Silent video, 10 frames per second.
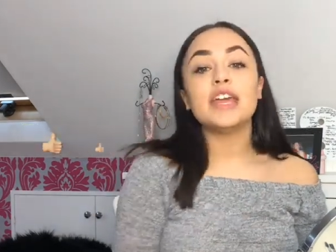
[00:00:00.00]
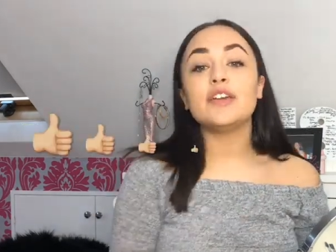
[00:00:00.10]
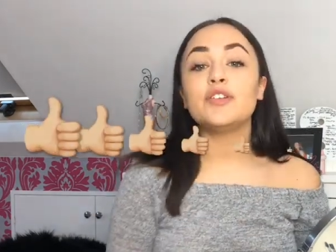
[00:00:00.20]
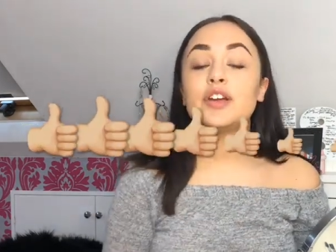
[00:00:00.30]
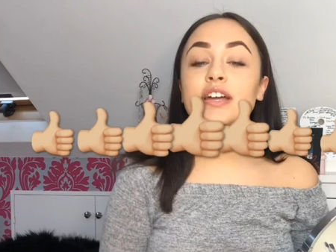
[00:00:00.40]

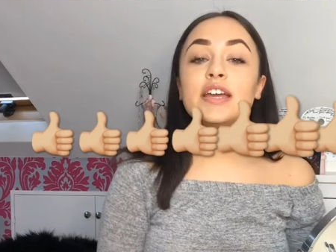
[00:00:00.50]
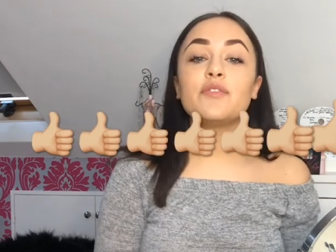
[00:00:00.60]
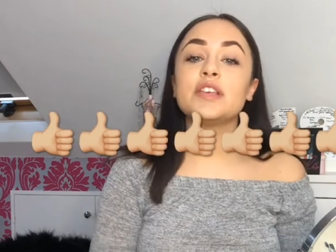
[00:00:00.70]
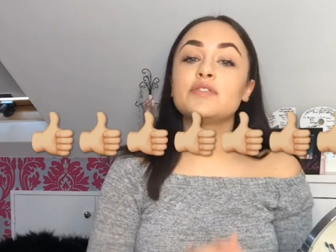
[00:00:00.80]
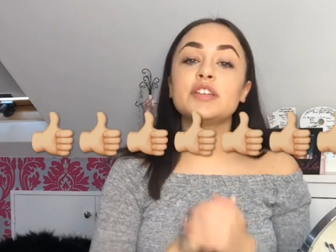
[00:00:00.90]
If you can
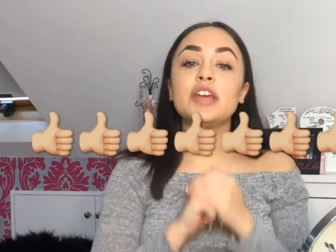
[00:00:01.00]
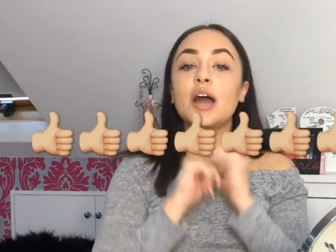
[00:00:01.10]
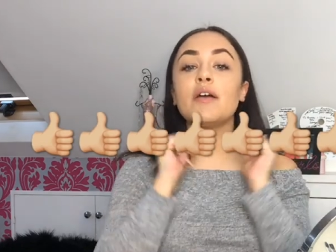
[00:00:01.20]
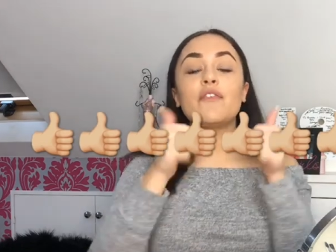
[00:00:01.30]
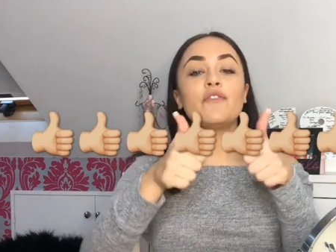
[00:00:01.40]
give this video
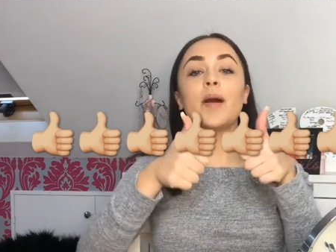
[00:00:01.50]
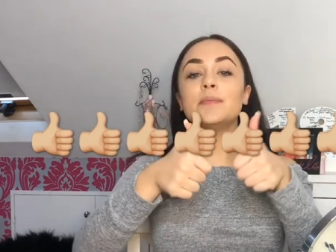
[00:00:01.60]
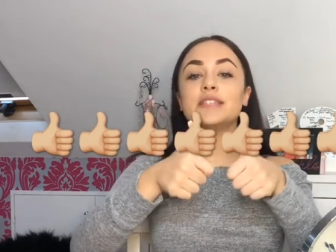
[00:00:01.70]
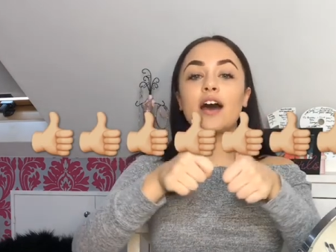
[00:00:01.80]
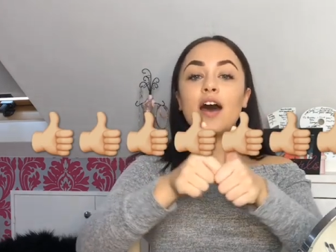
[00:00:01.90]
a
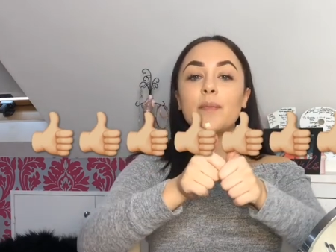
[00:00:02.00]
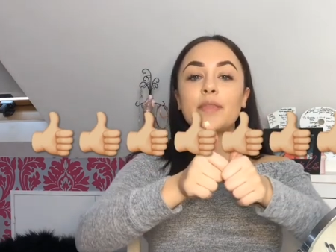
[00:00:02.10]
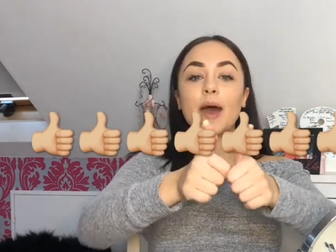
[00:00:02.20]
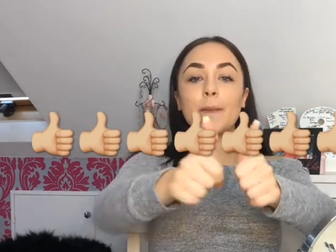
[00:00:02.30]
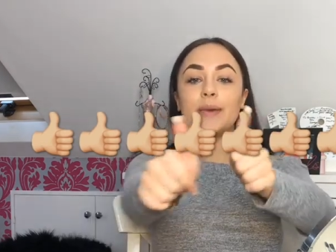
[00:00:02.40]
thumbs
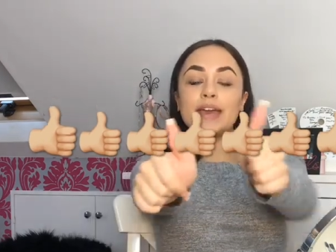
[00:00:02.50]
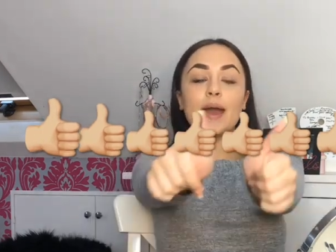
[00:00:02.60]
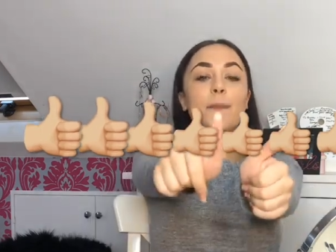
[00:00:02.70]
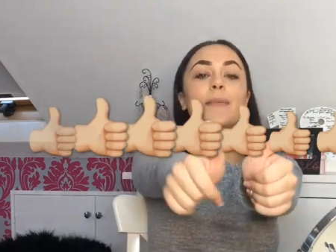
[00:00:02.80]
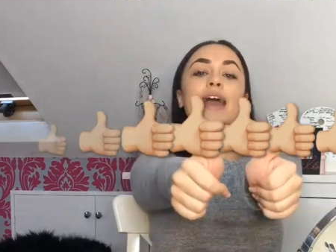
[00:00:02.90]
up, that'll be
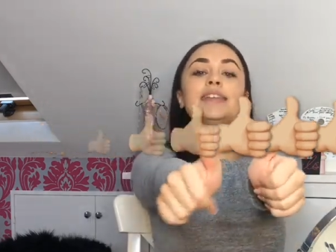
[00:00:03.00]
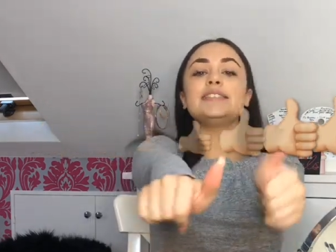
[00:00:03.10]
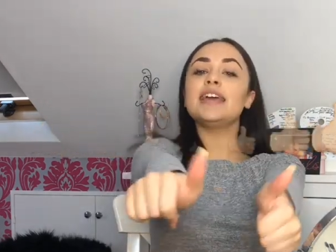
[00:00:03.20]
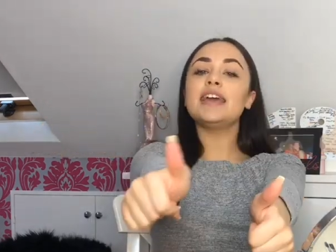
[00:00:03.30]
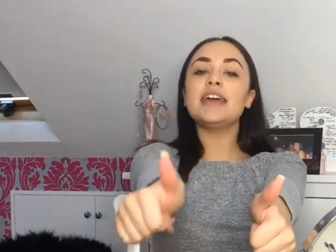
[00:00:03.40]

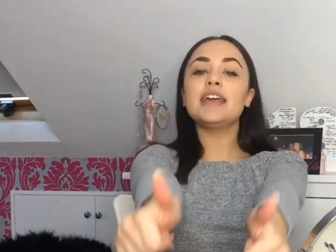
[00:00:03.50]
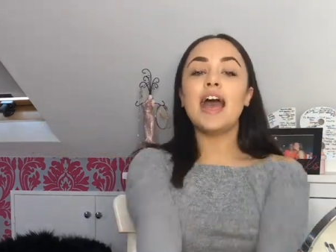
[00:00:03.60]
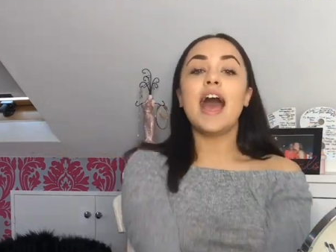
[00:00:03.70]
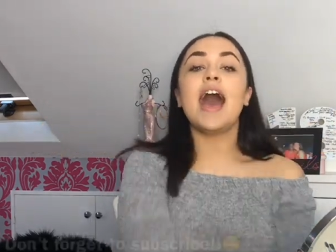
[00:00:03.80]
amazing,